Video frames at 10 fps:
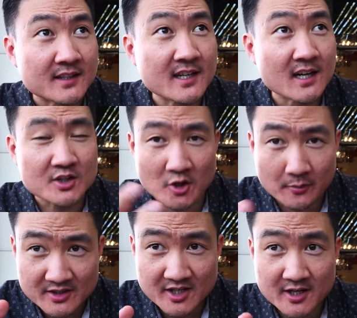the uh,
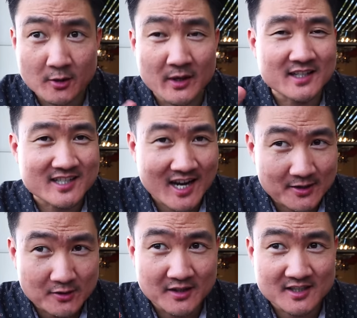tomatillo and the
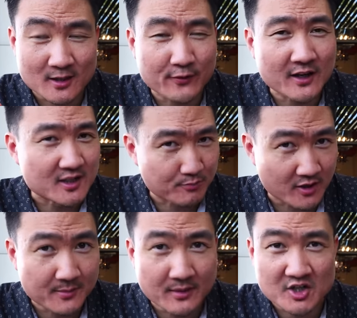tenderness of it is
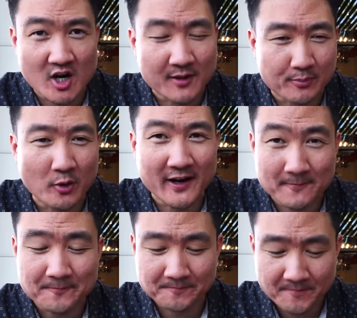pretty much on point.